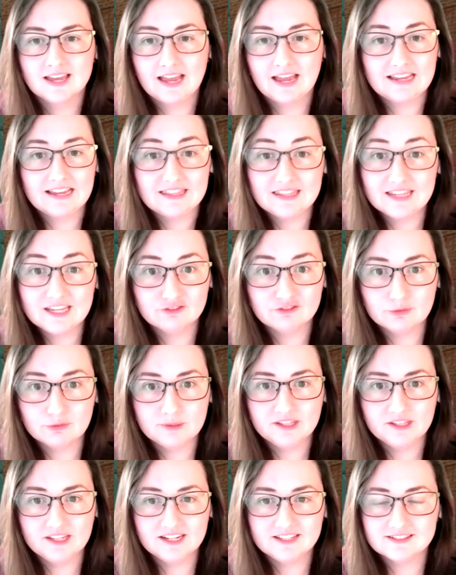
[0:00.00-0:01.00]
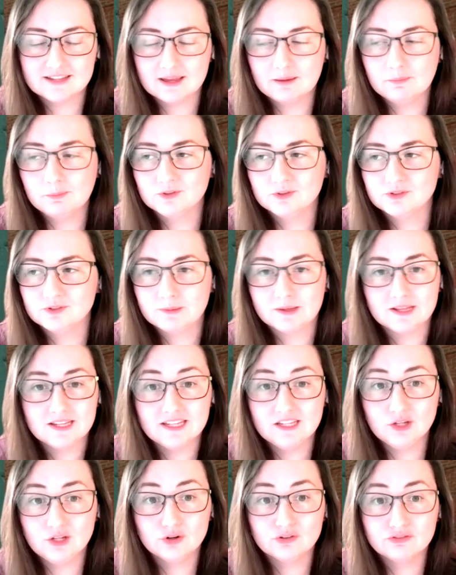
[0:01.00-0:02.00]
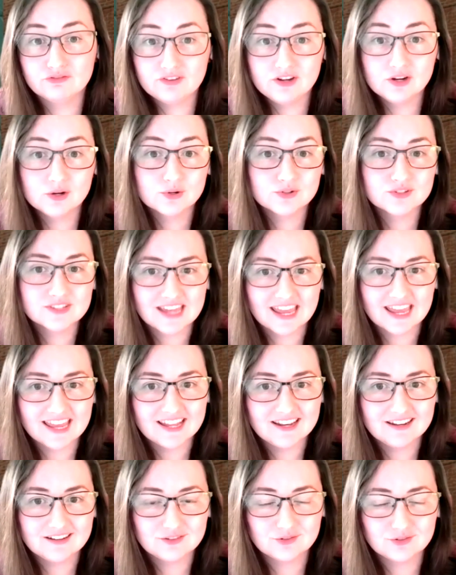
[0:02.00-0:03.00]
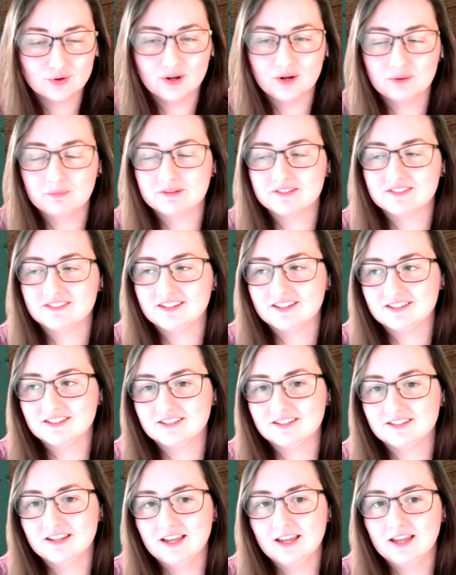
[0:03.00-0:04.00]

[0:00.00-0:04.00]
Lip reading: I can think of a million examples, but your fears can destroy your business.